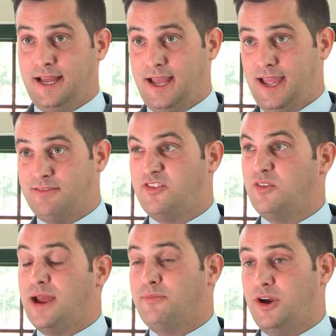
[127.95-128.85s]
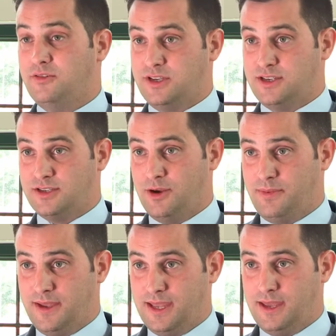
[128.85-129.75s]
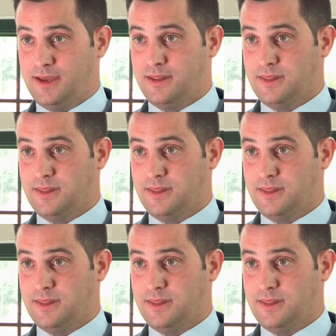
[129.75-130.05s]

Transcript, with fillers: Uh, and through that process, so be it